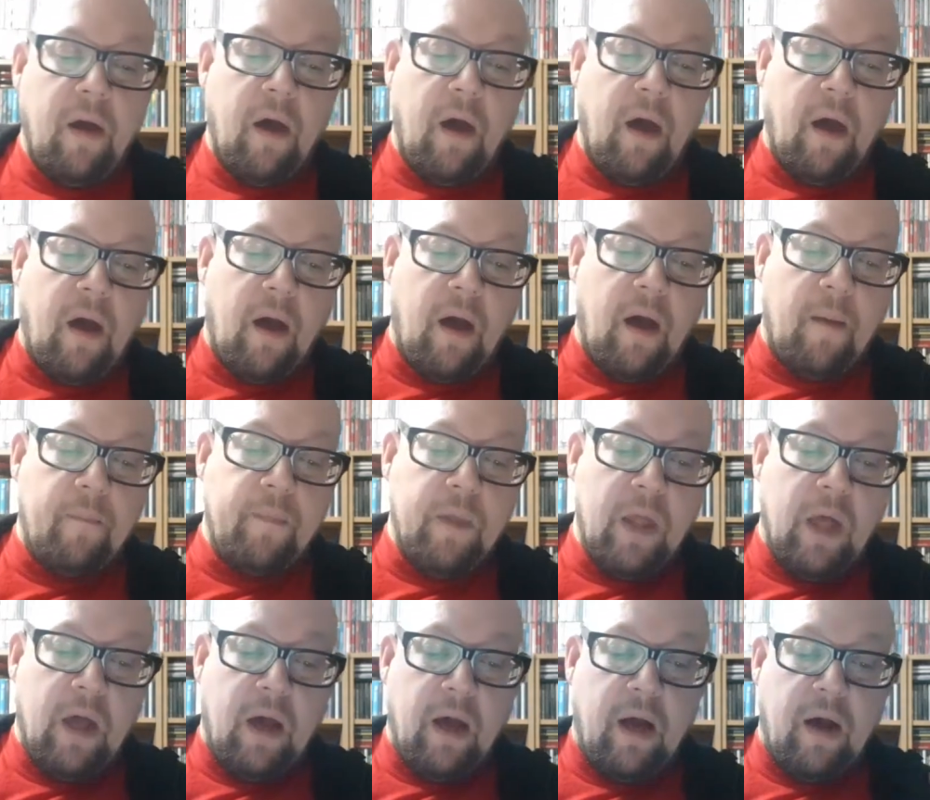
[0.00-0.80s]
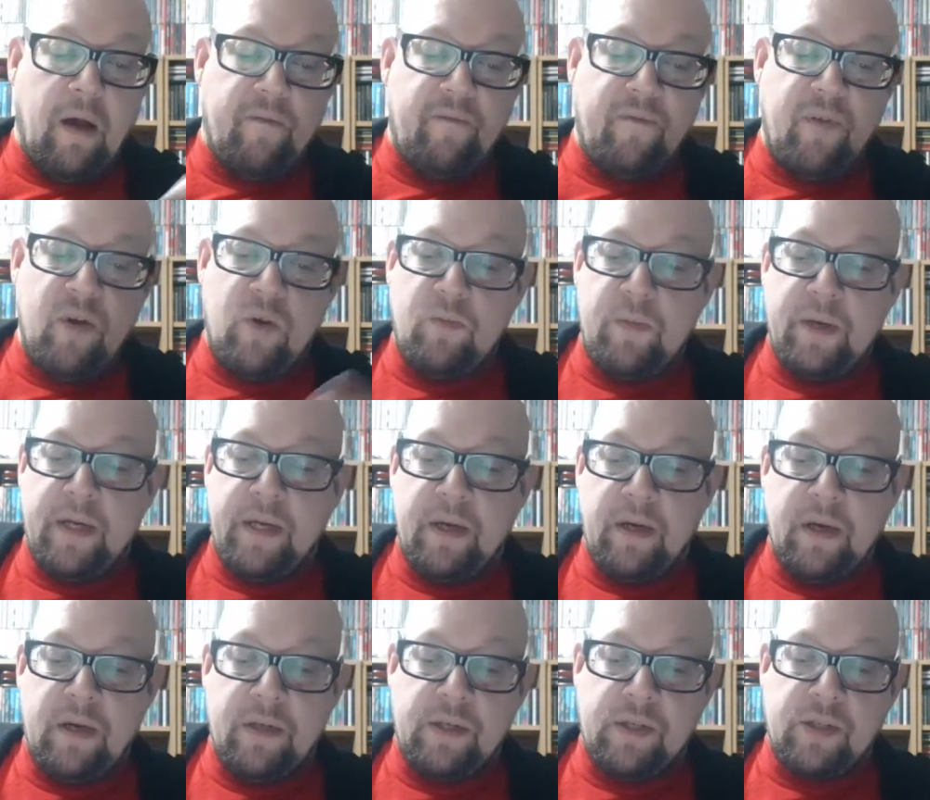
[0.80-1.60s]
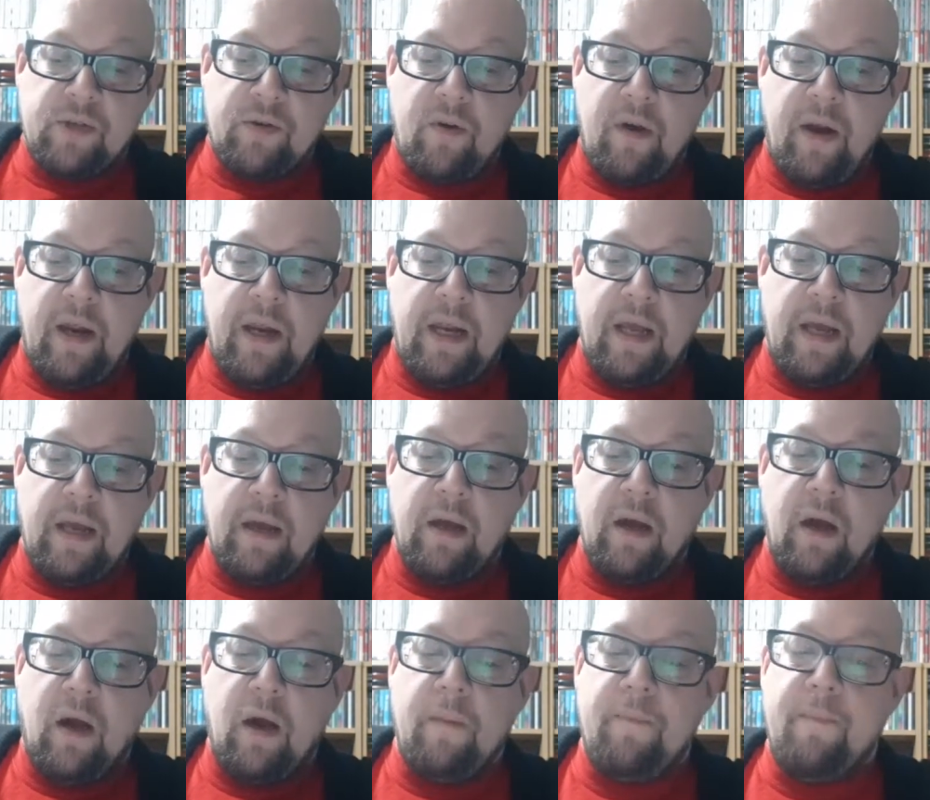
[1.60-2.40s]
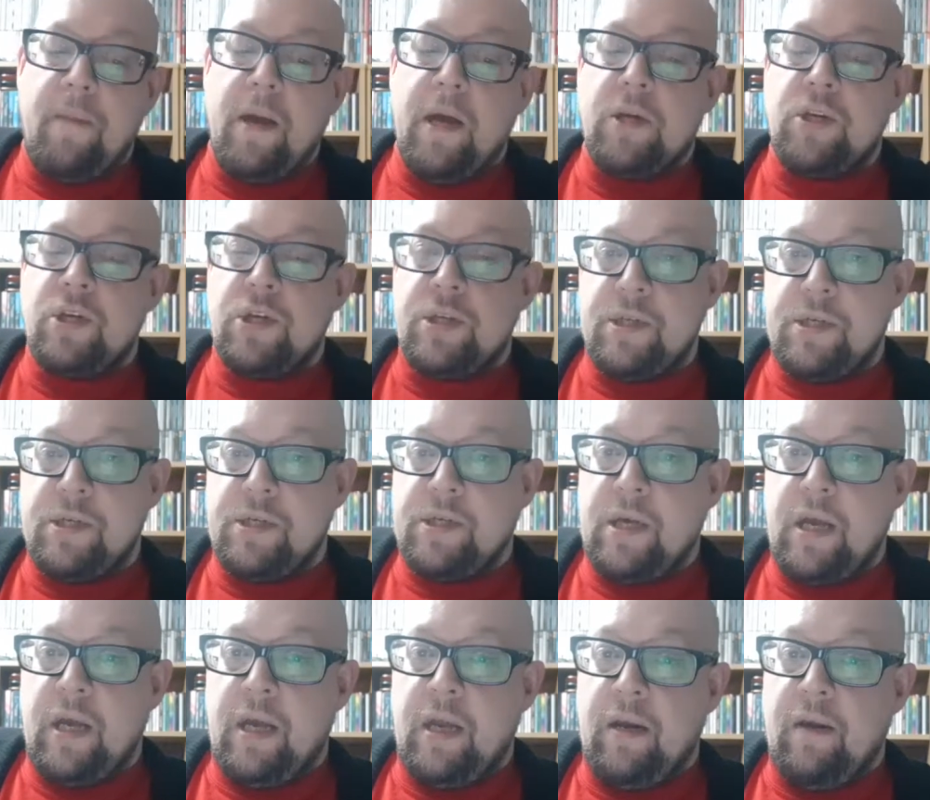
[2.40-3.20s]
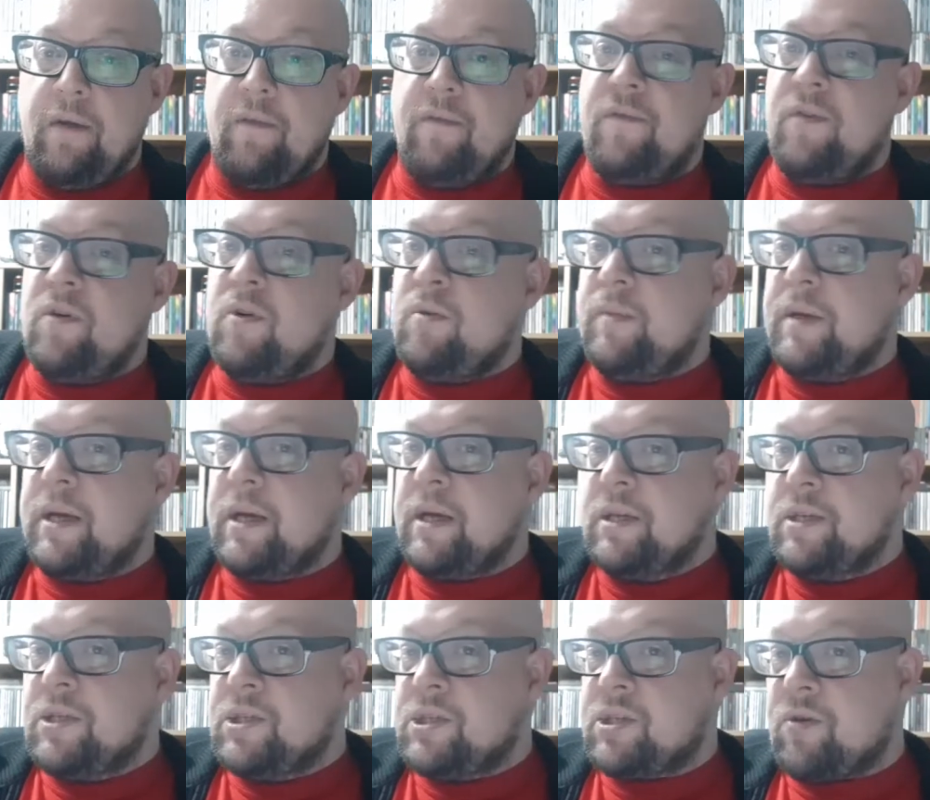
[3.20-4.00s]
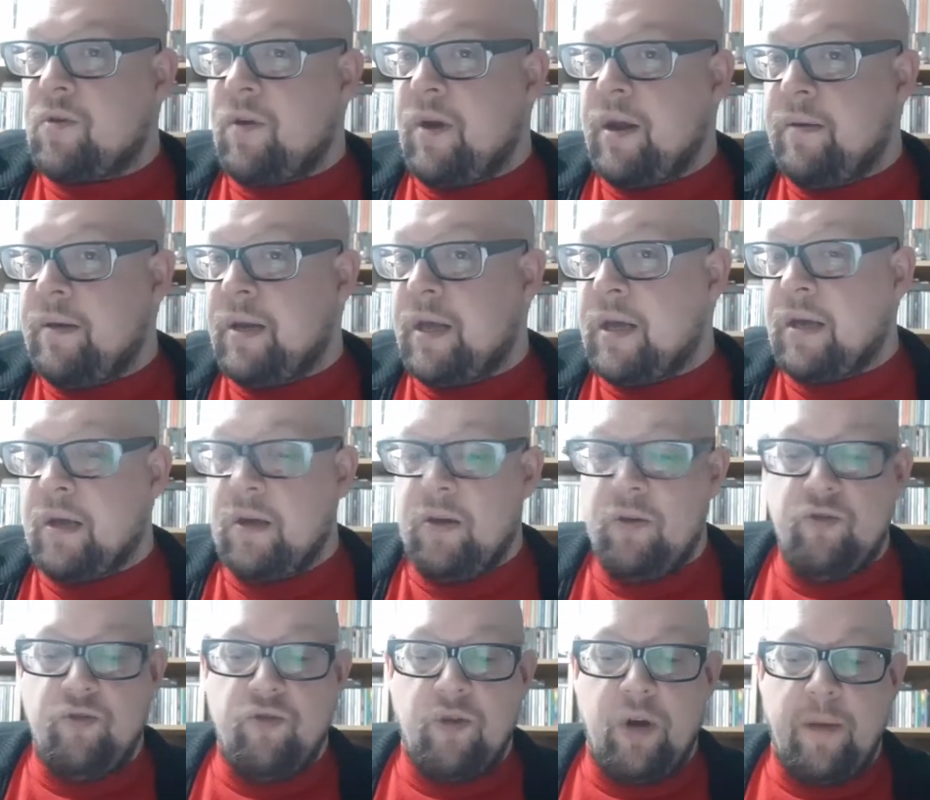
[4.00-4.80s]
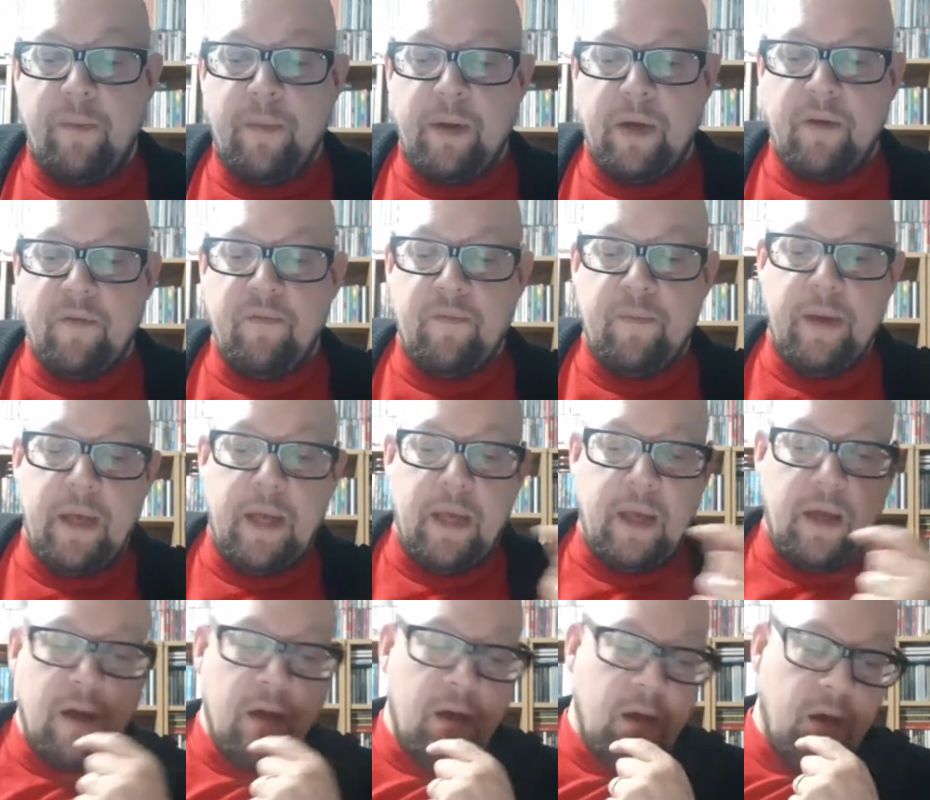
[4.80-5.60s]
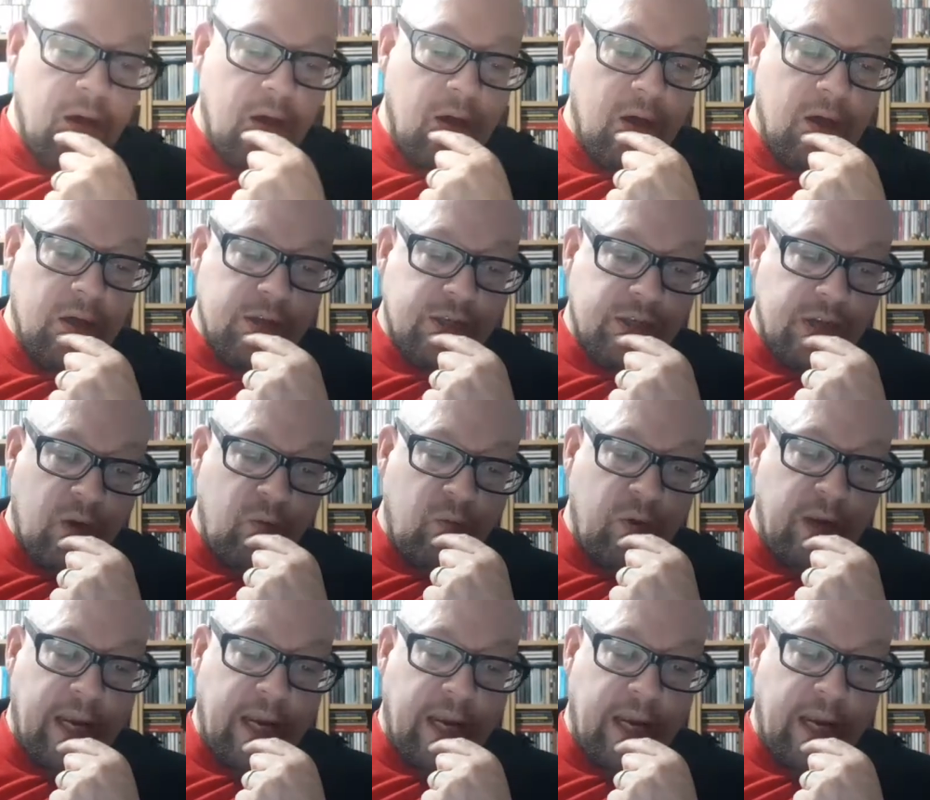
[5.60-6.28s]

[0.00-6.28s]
Um, filming and screening, I picture the scene, filming and screening, dreaming of me. So we